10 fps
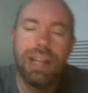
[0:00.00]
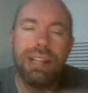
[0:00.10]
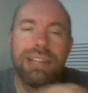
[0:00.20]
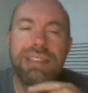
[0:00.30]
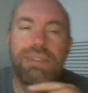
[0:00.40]

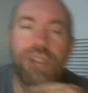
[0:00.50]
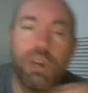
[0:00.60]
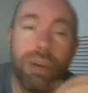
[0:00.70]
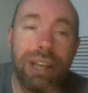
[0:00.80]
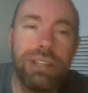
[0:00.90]
Let's have a
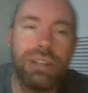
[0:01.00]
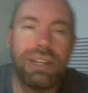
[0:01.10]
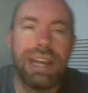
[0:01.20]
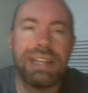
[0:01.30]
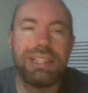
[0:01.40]
quick look
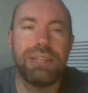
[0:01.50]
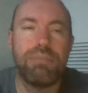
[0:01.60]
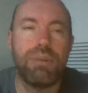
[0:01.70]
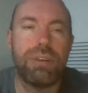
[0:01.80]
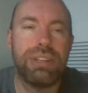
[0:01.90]
at the
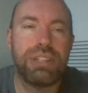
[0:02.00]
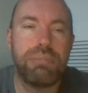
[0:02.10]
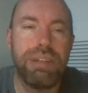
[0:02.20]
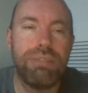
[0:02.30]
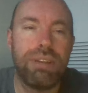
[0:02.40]

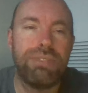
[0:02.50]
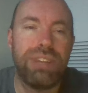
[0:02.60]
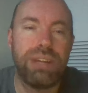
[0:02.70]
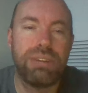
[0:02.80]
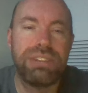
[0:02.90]
Speedrun
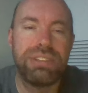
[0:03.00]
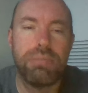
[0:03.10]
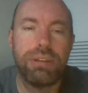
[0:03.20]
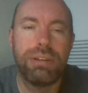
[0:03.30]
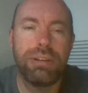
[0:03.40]
video
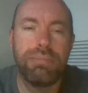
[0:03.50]
assembler.